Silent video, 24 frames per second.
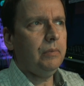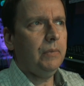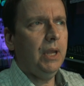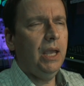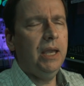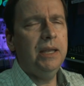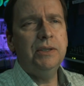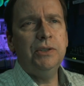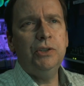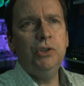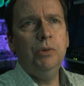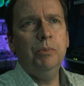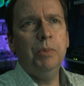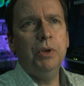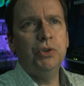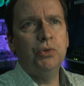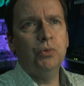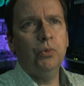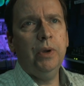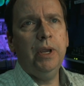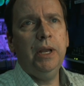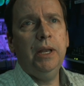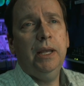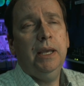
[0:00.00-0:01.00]
it's too
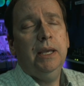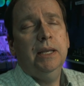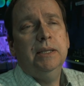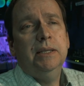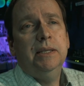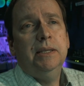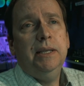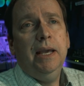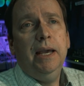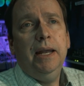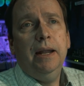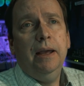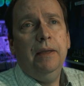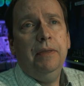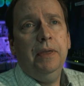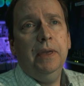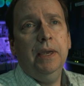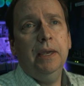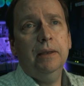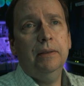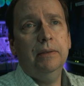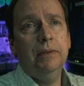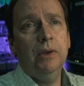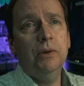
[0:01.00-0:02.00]
much reading. Instead, I
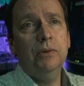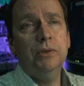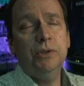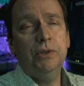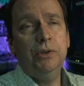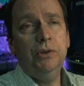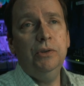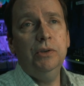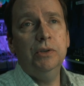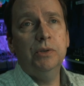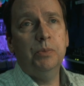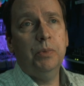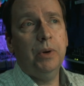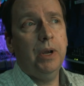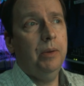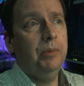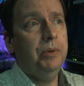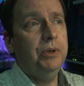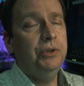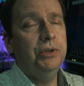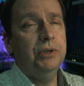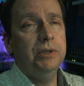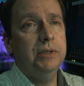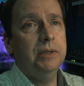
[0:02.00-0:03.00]
think those students
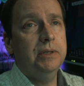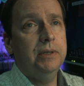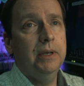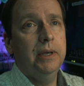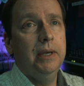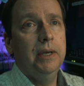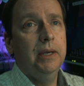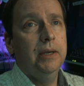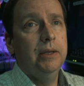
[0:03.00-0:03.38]
probably just